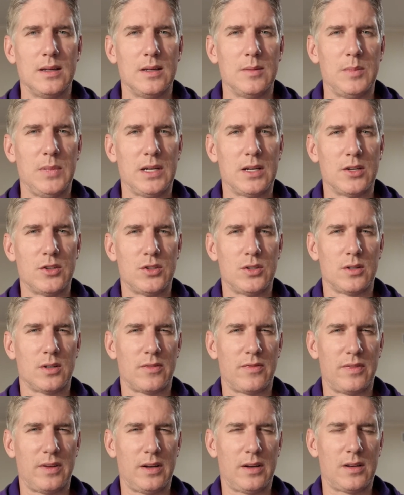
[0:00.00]
because you're
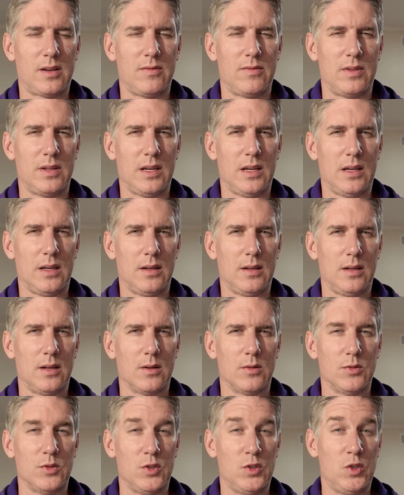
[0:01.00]
effectively
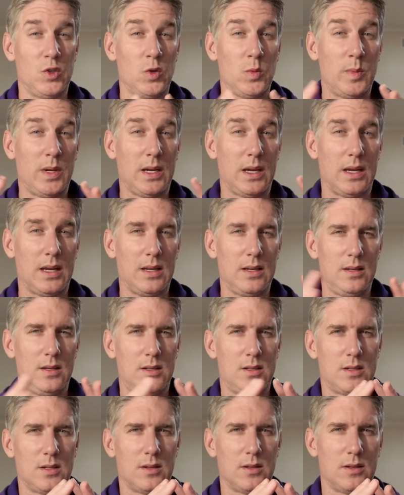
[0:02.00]
zooming in
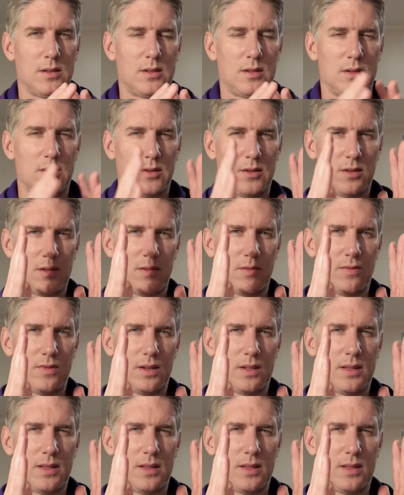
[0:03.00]
to fit